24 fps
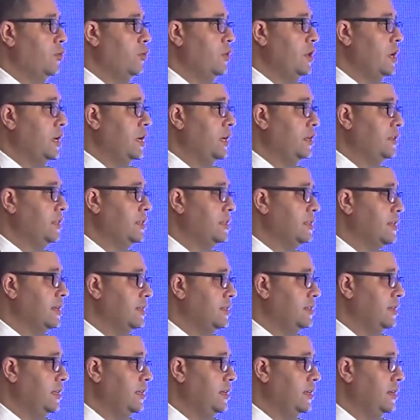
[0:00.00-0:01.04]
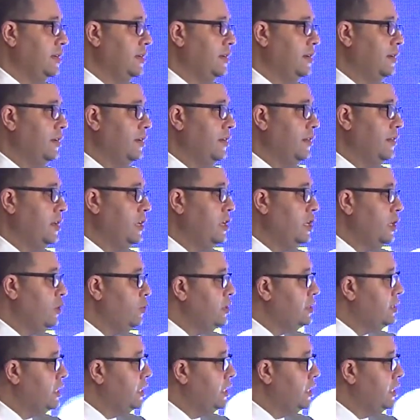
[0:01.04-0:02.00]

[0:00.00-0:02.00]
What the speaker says: We are discussing the newest